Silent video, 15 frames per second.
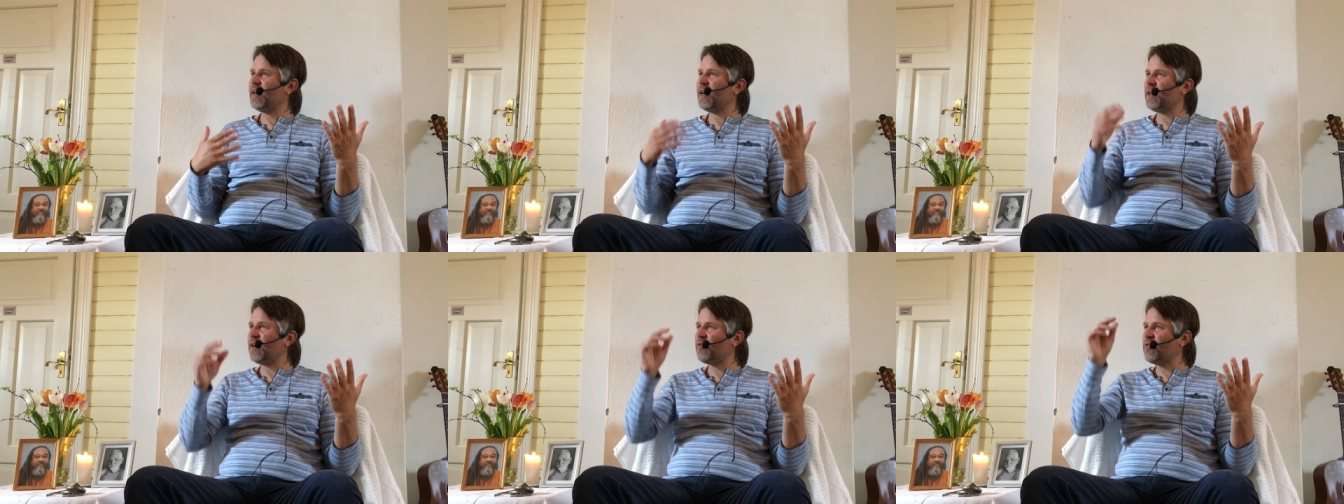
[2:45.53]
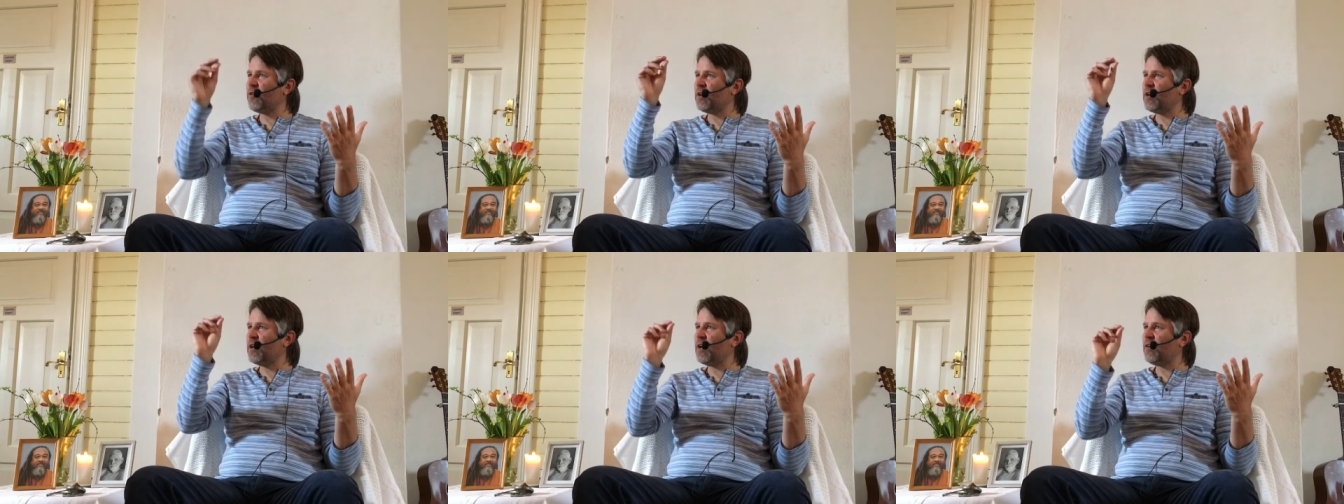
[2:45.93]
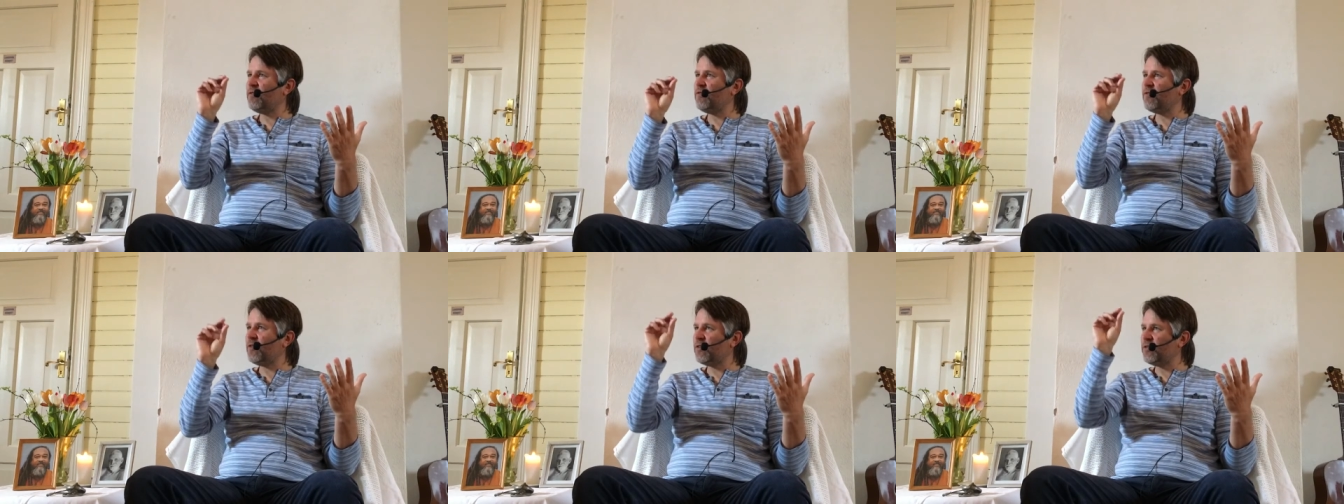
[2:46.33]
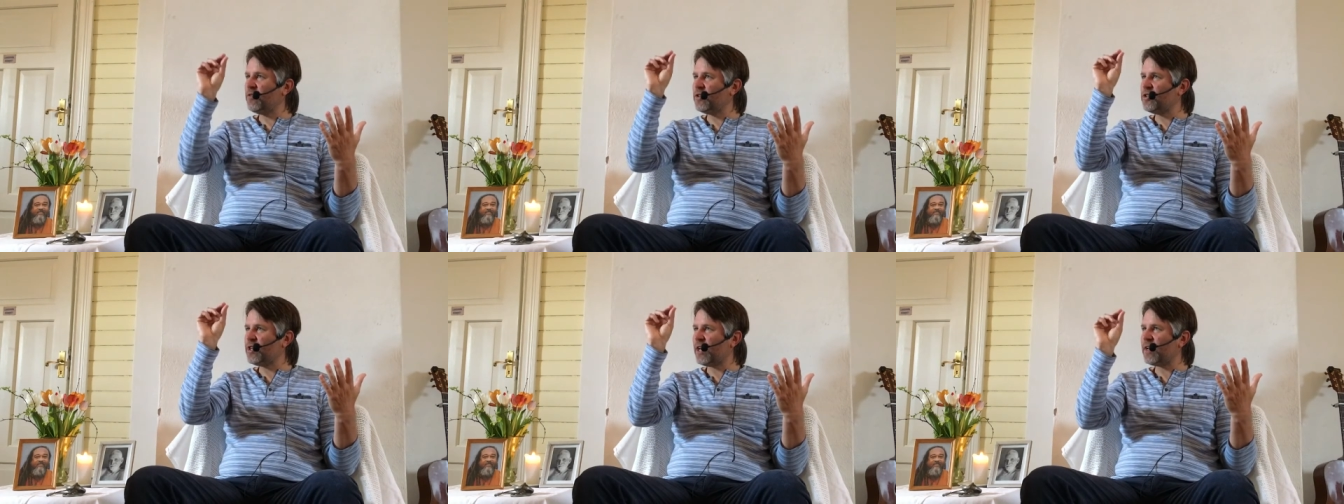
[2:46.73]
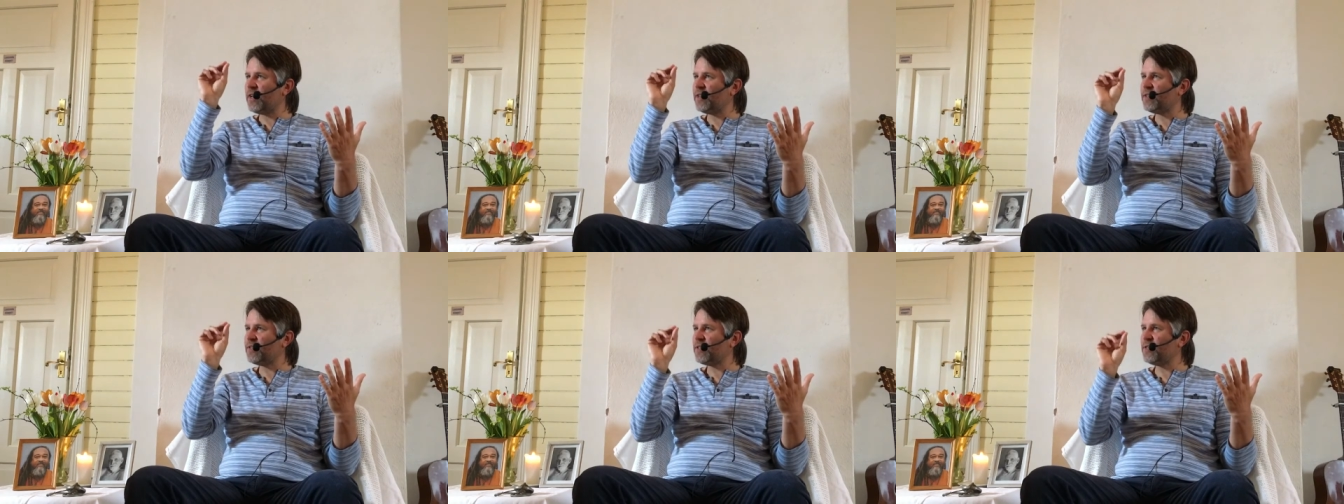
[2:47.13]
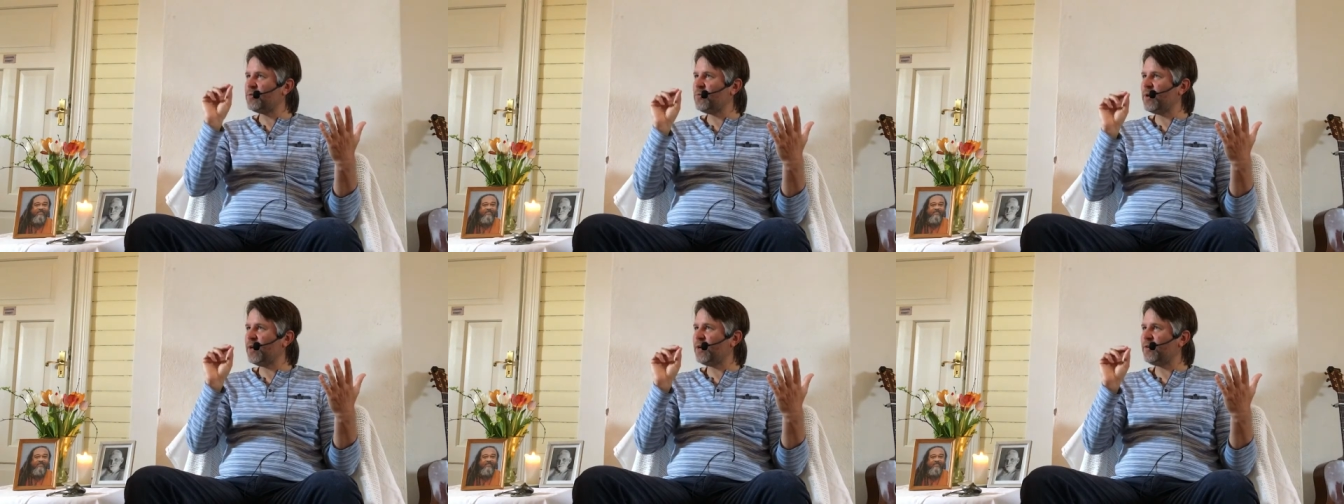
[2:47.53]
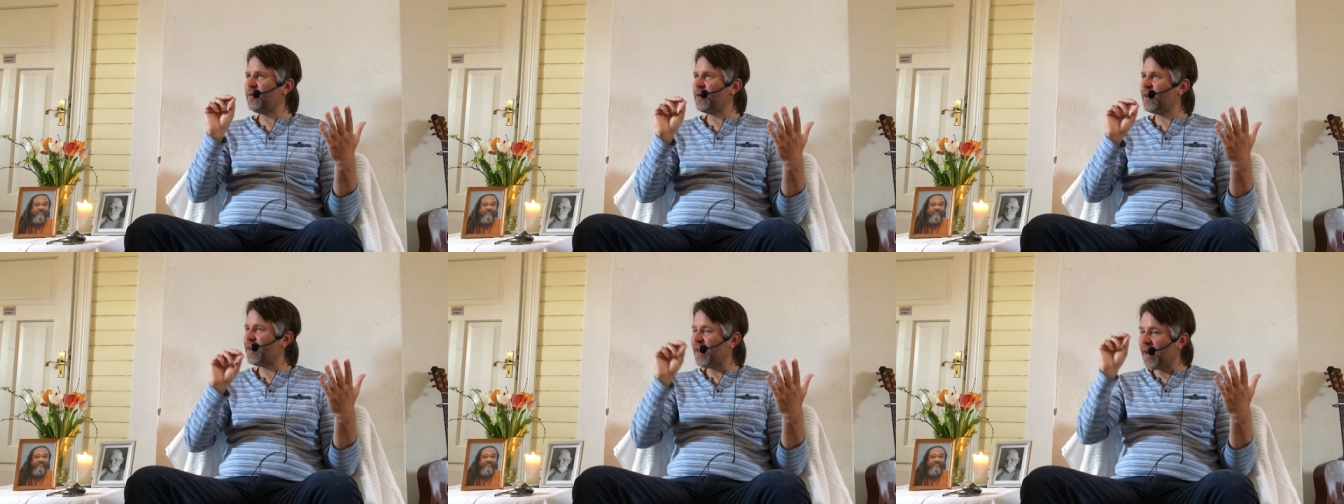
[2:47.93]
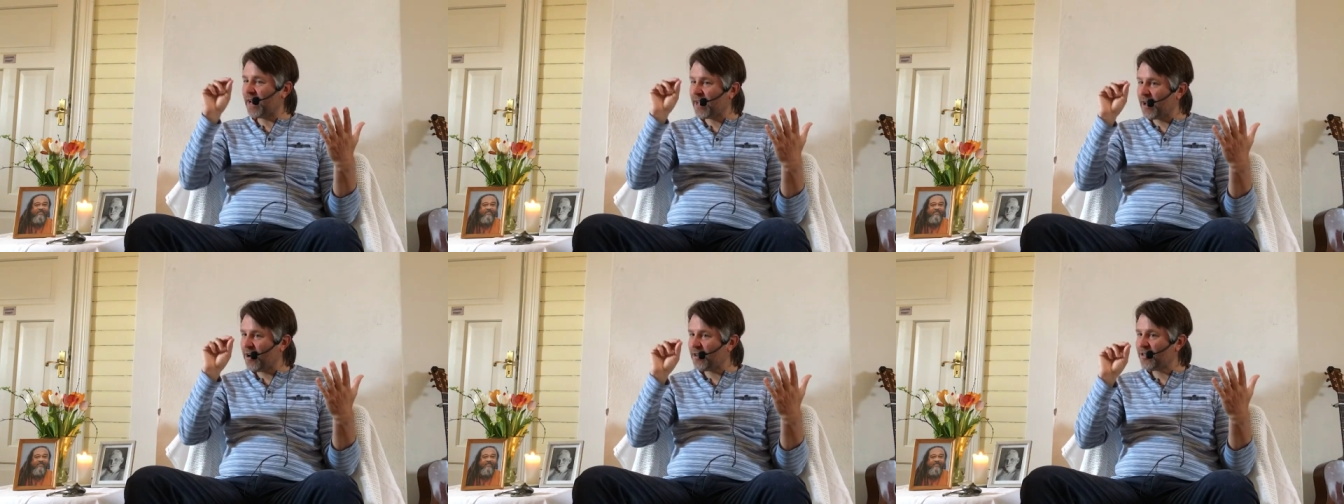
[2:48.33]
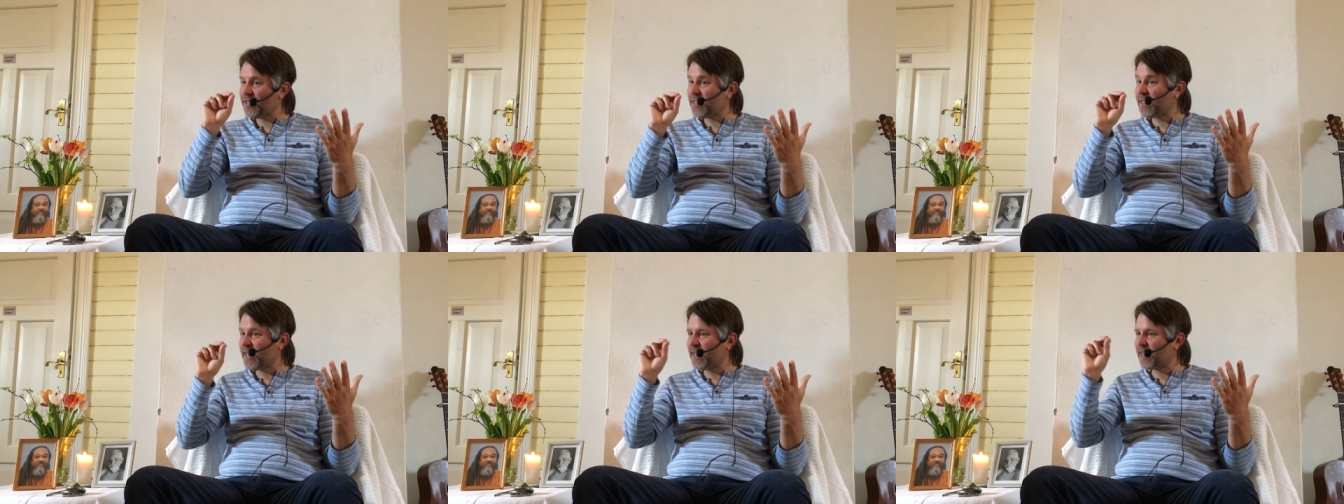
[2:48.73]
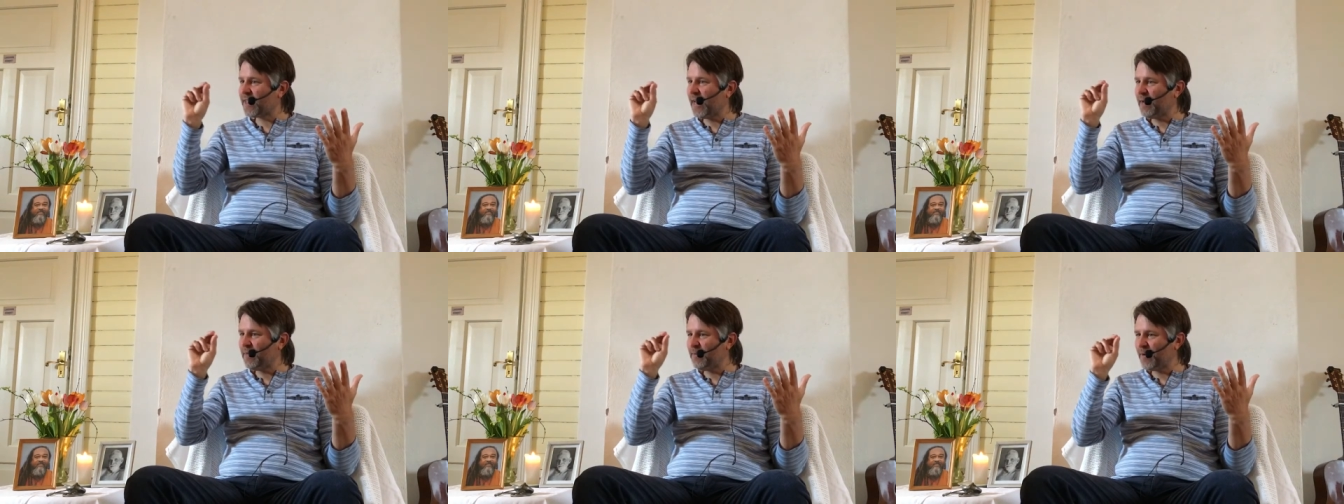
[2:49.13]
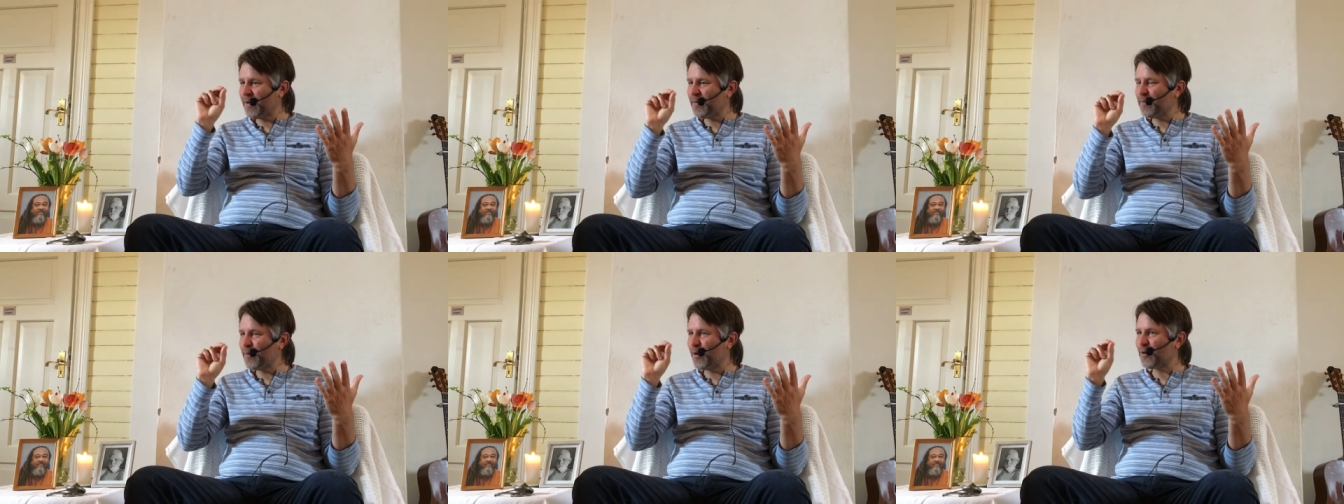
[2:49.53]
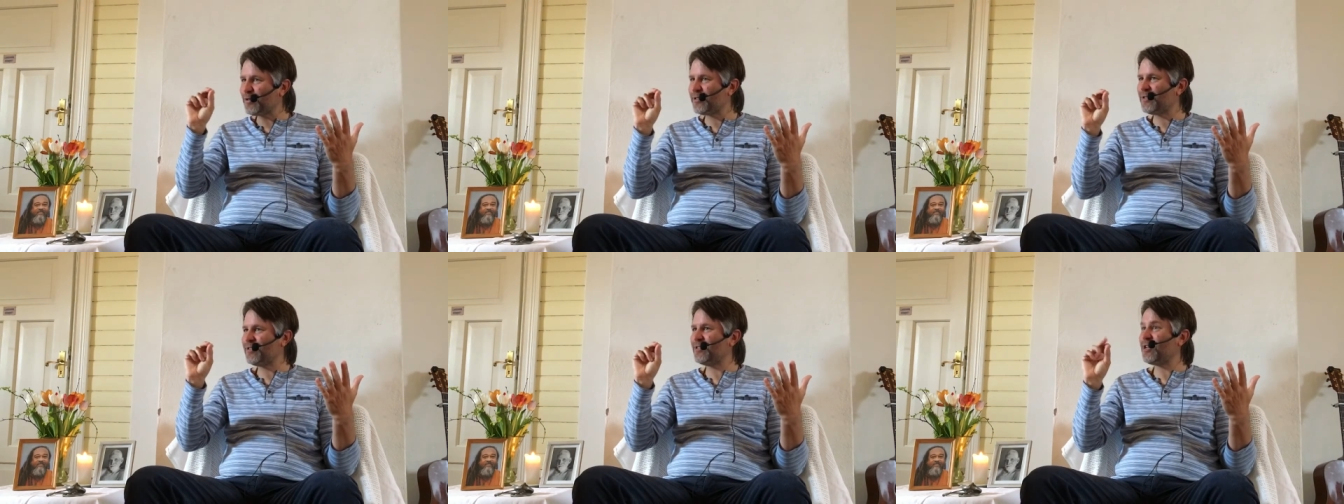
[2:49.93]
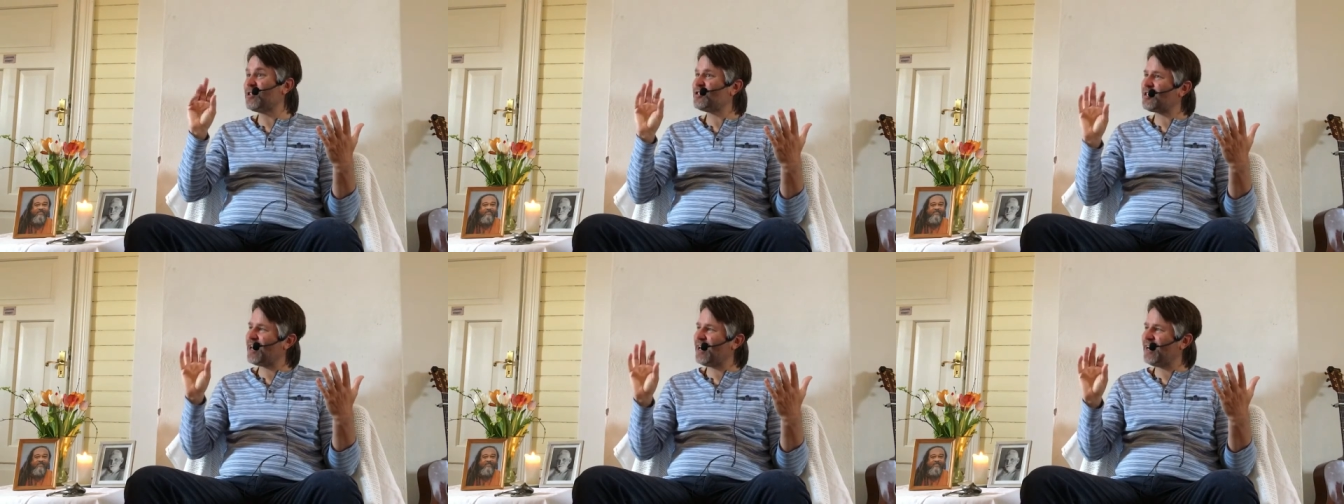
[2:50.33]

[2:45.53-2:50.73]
and I've got love on the checklist as well, and I can't tick that box just